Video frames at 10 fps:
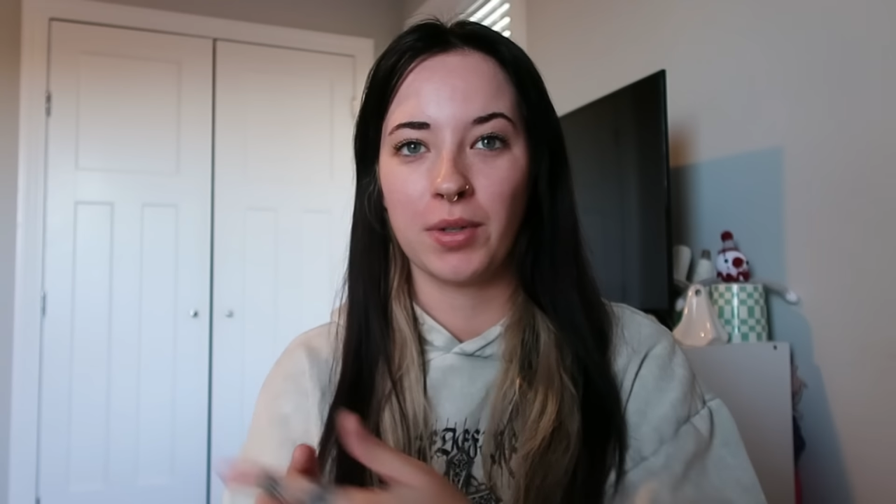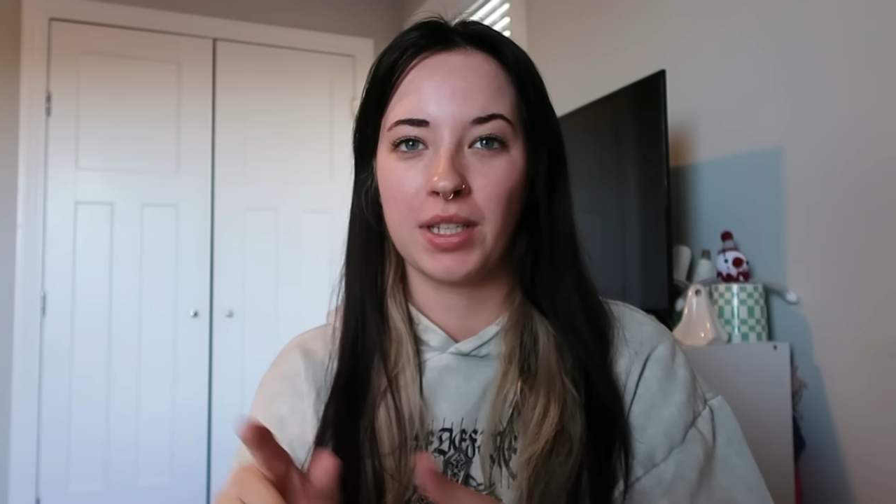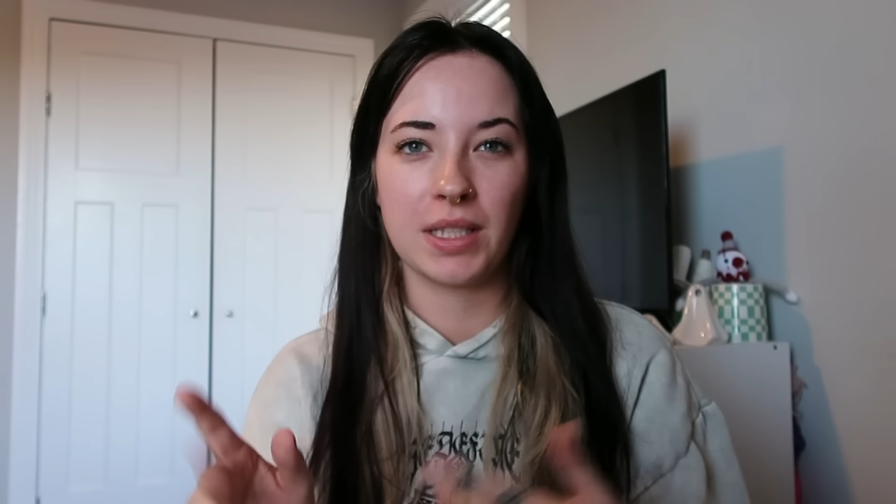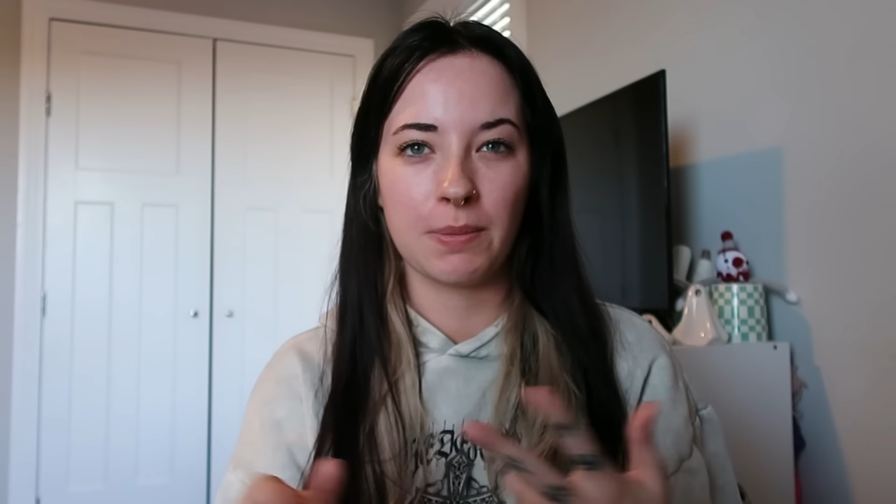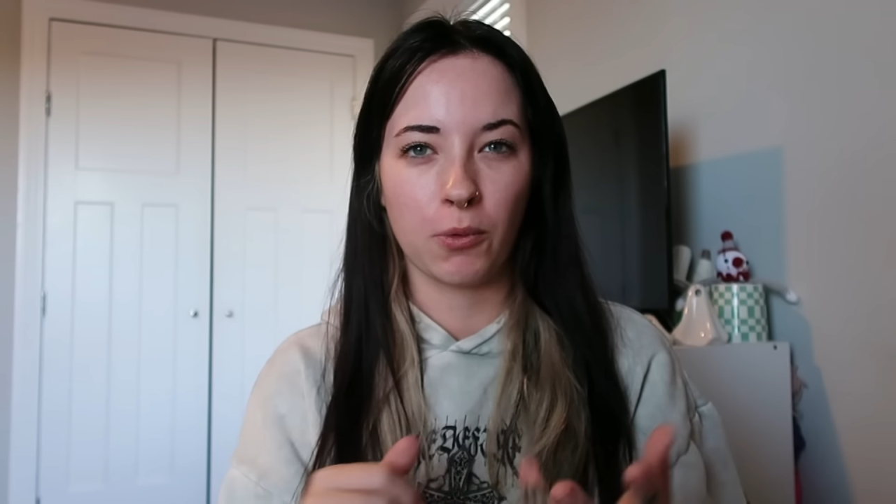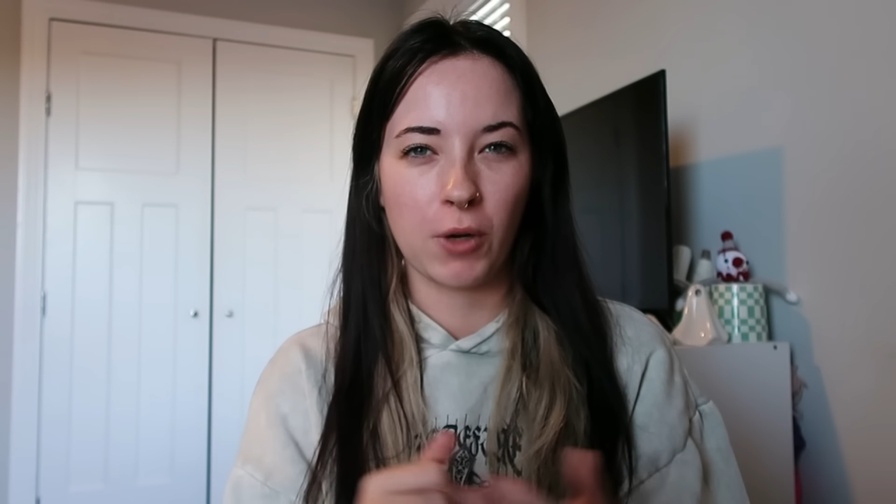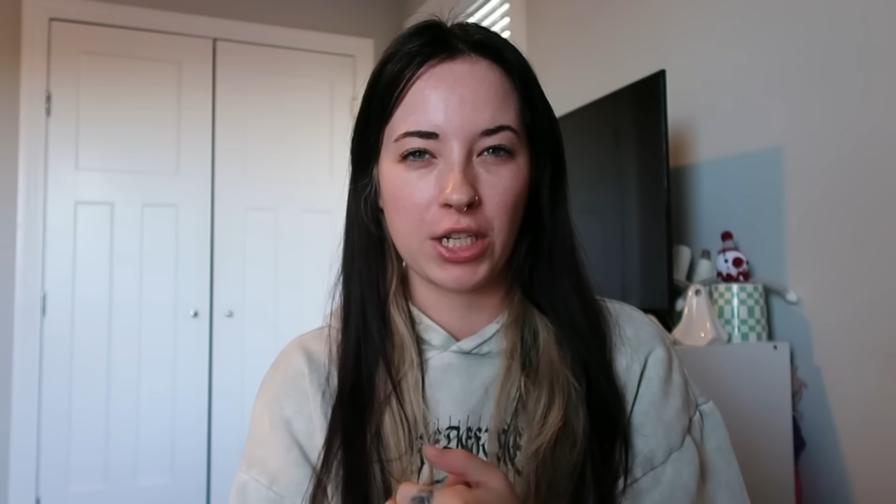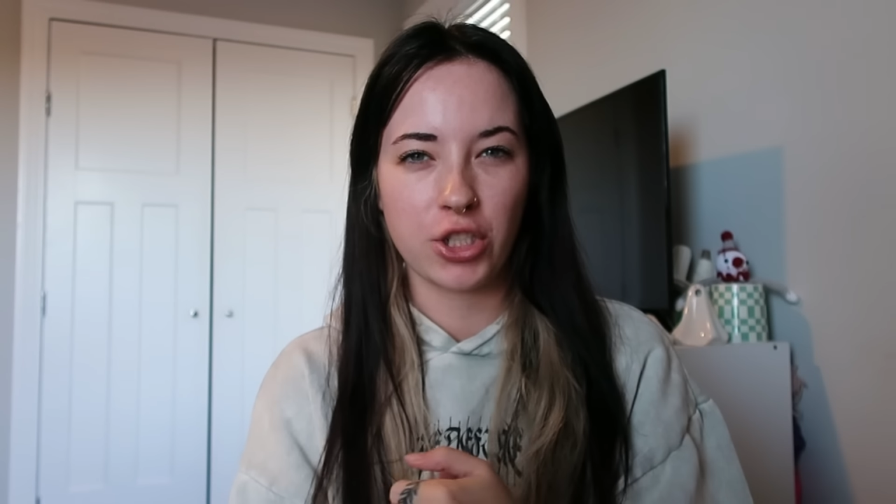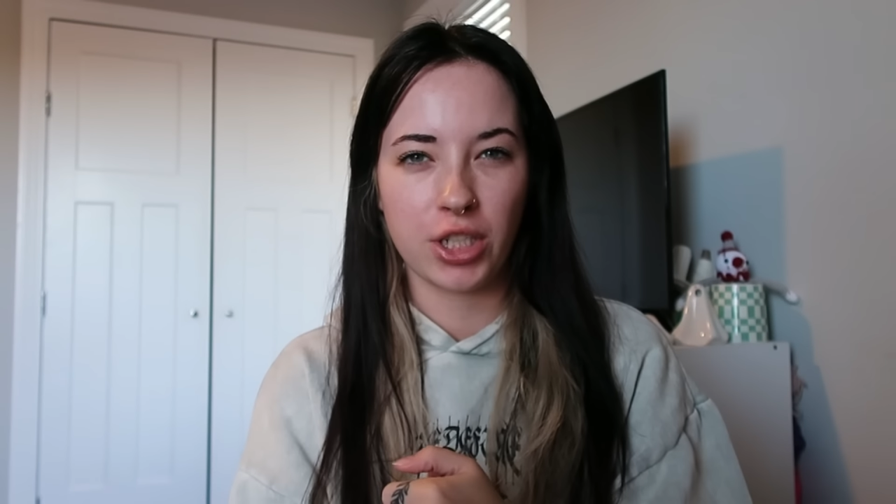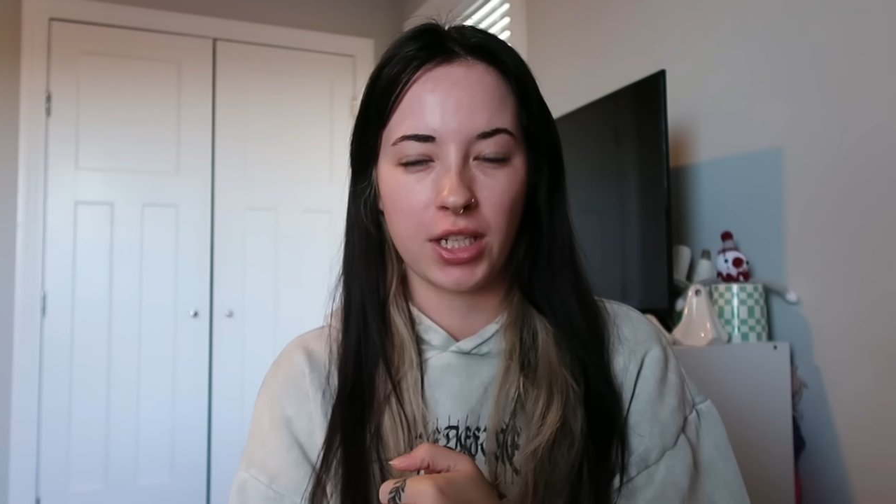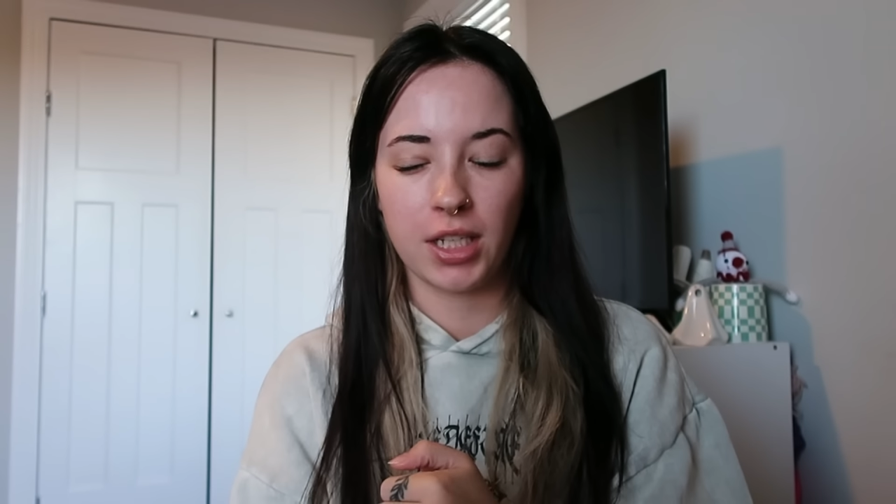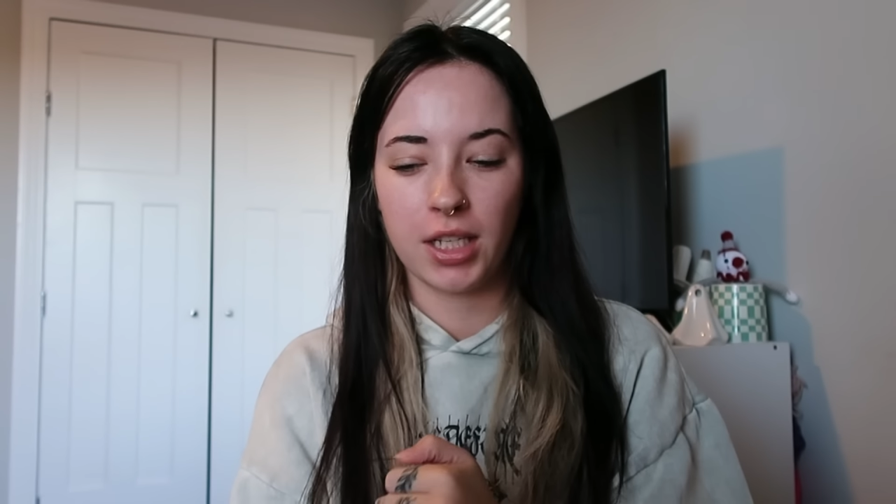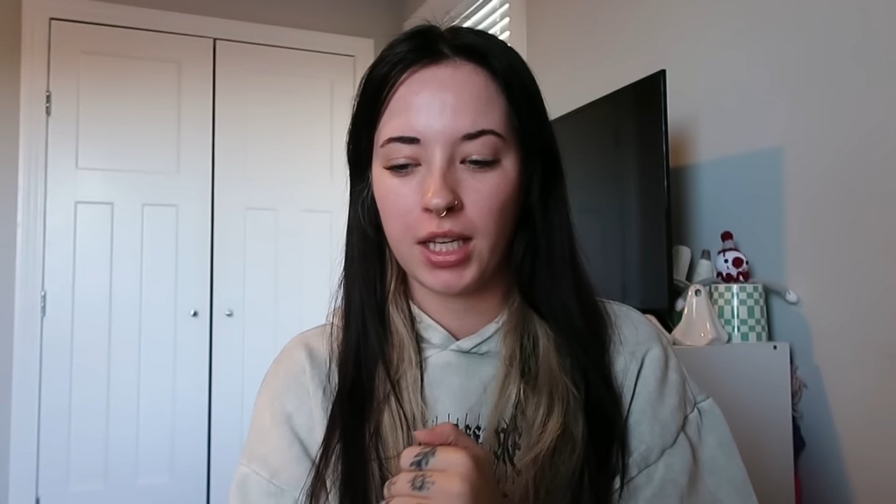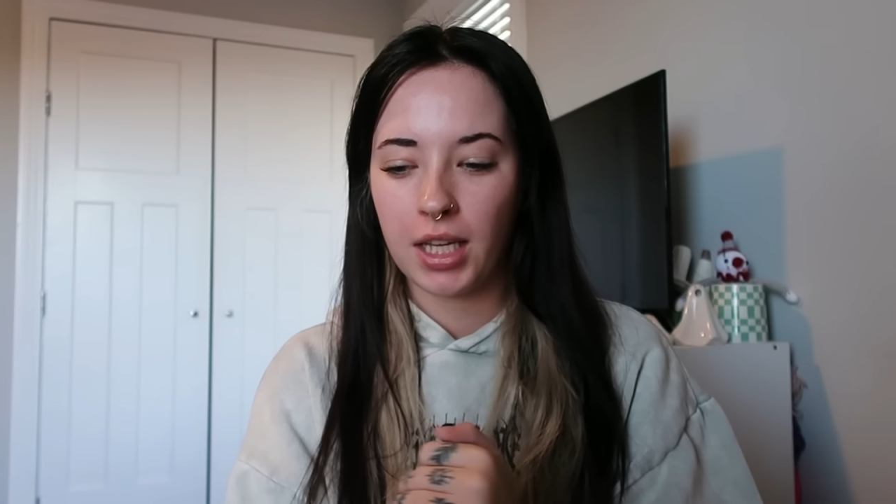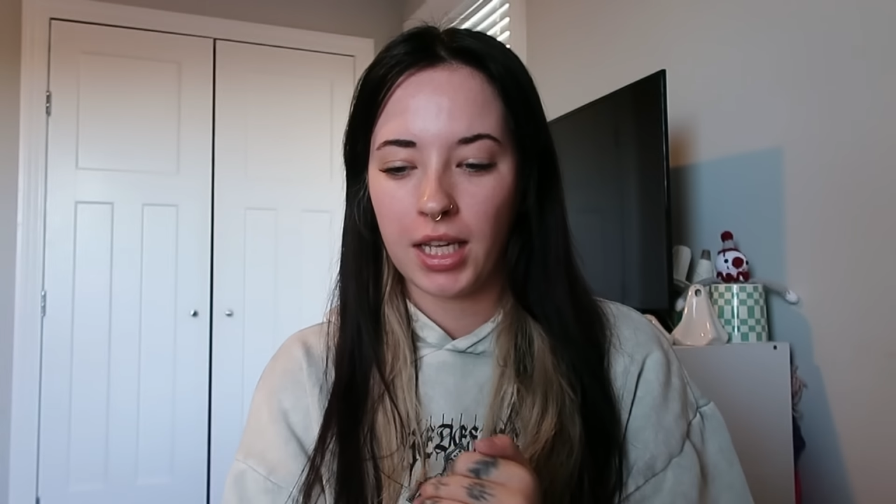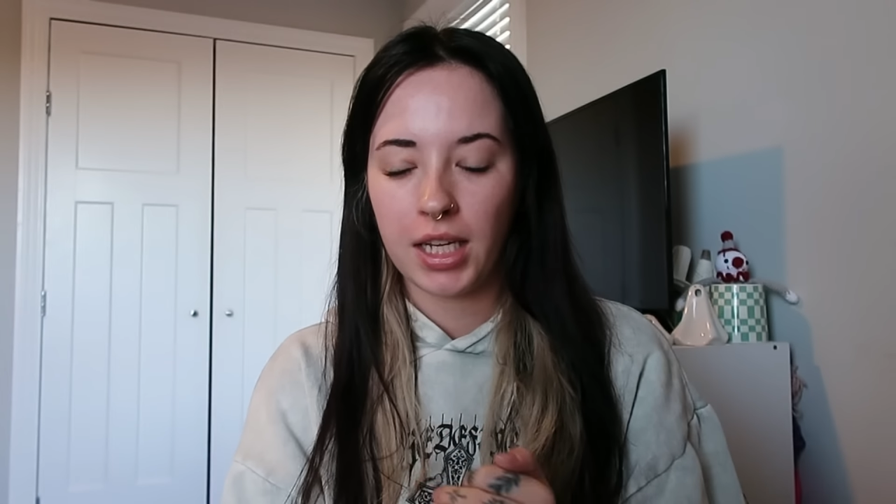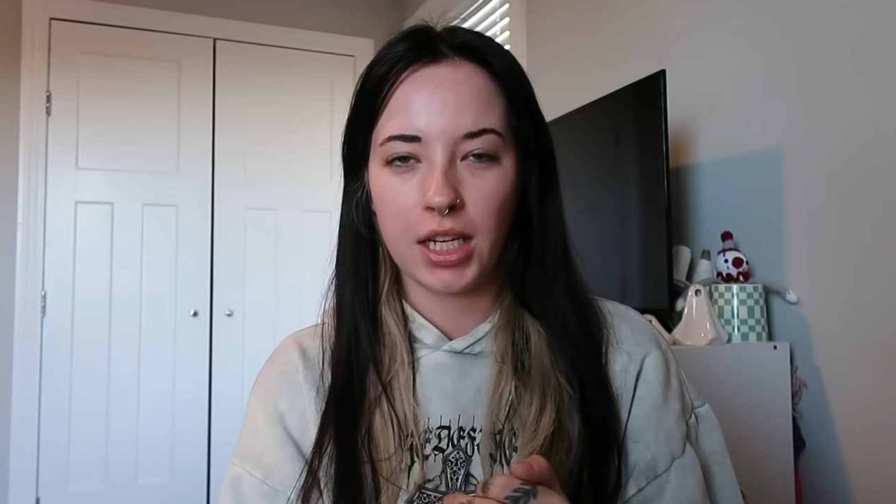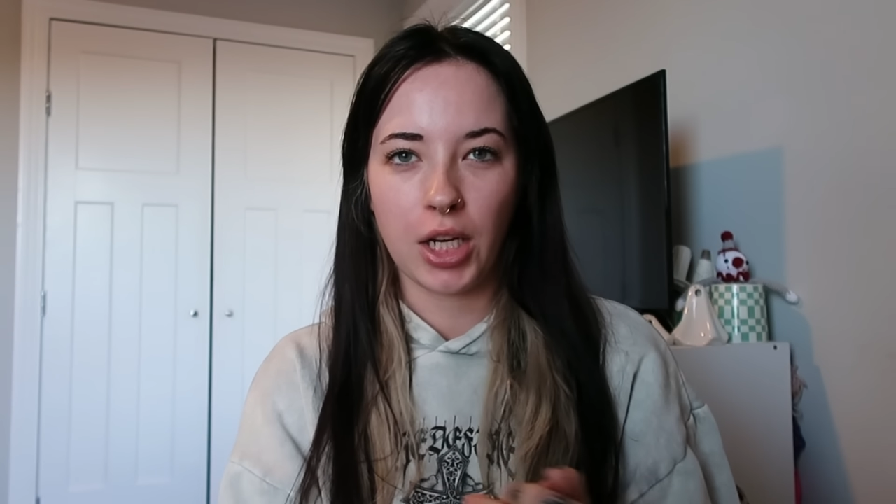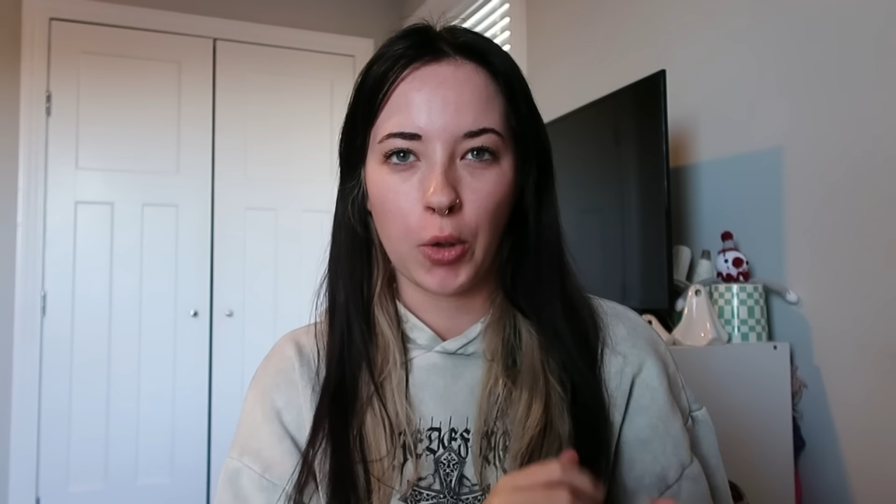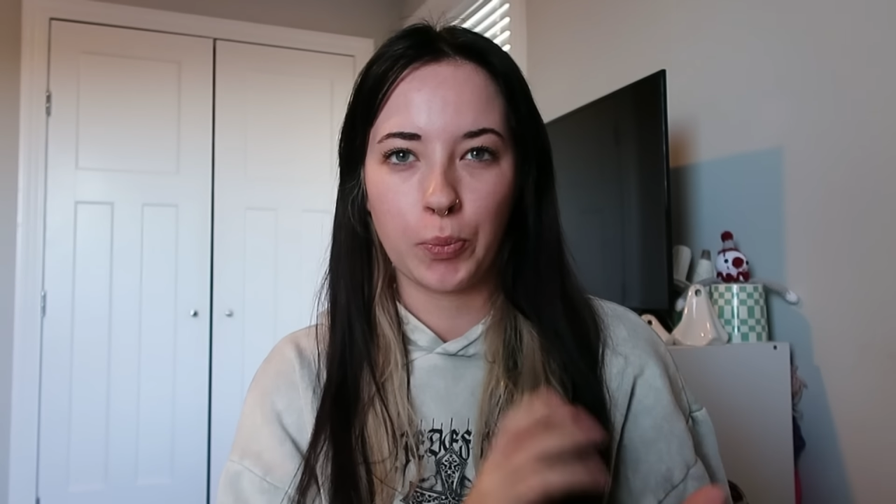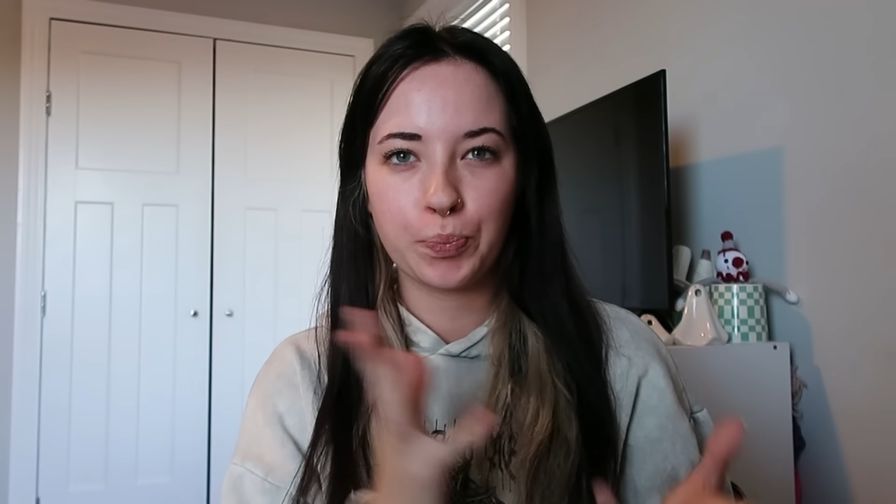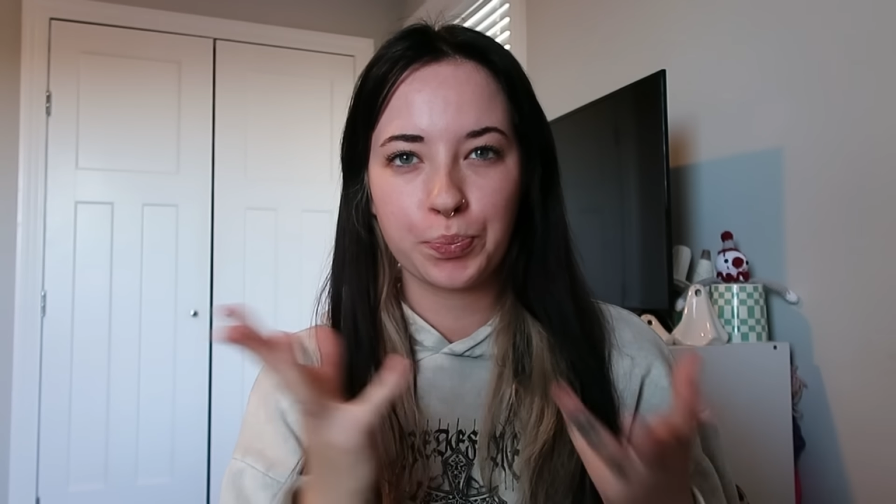inspiration, you know,